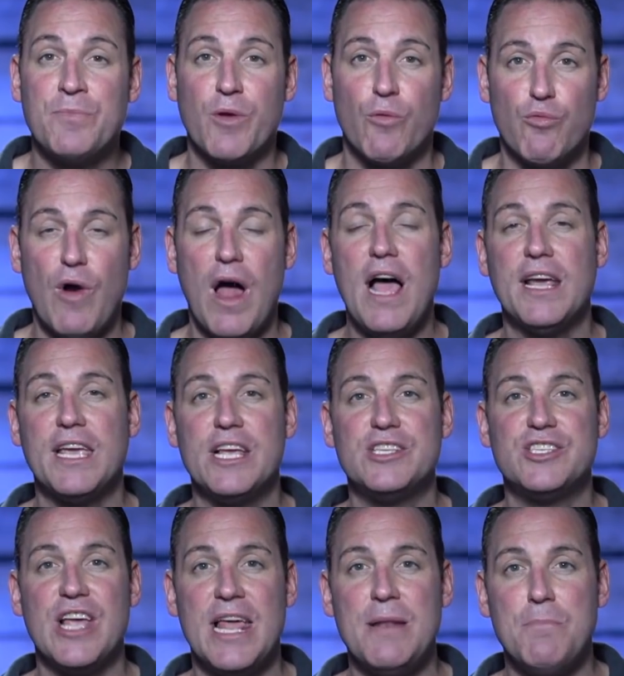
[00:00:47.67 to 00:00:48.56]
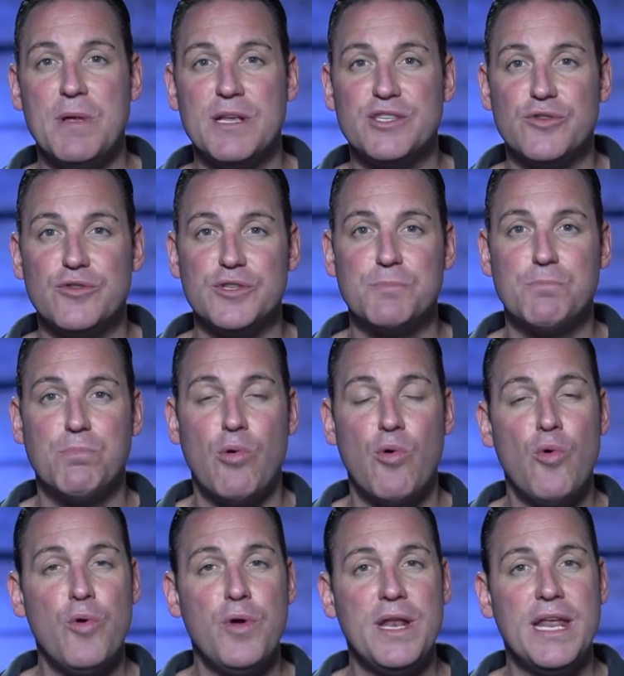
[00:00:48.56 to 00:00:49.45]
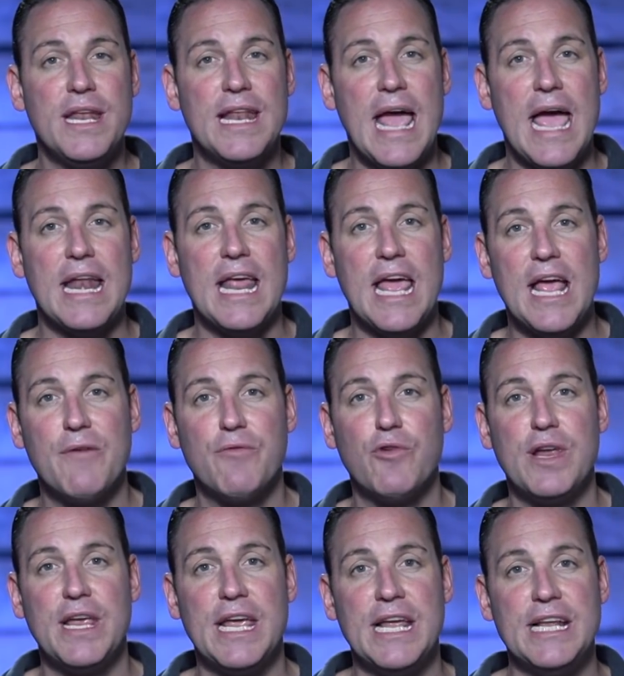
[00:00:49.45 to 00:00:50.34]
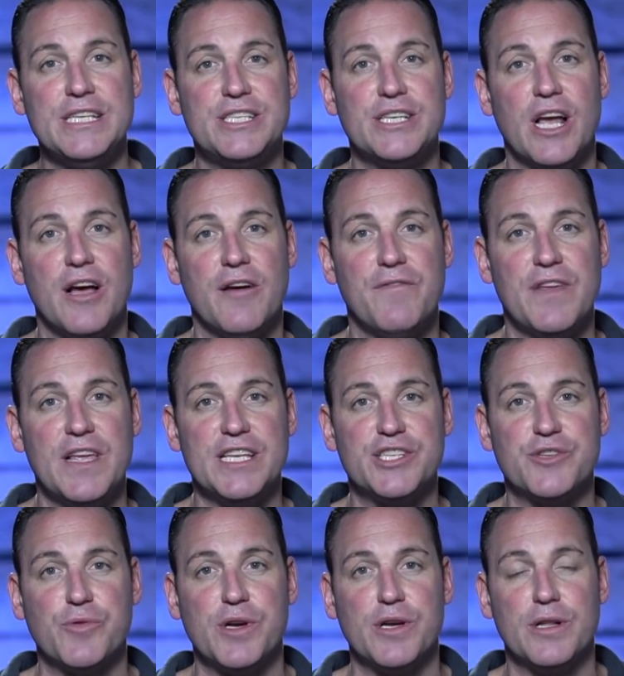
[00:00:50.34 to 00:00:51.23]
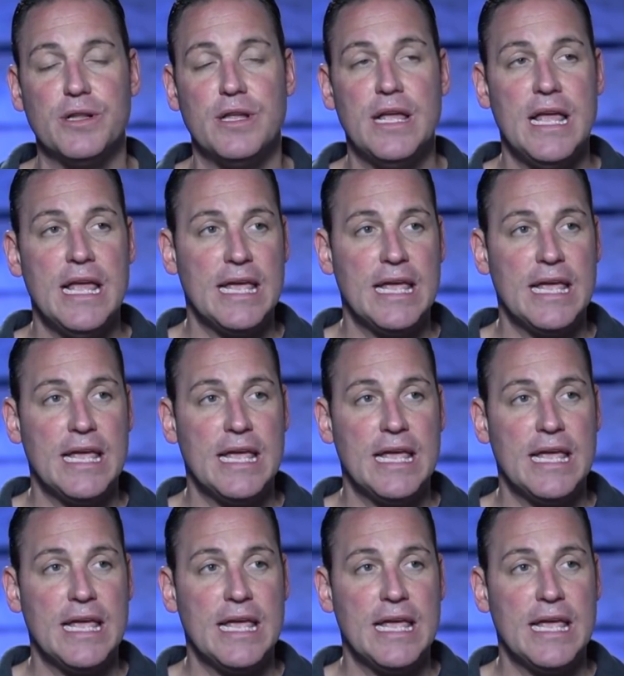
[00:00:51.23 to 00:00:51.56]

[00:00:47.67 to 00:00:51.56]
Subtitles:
rockets and missiles pointed at every inch of Israel.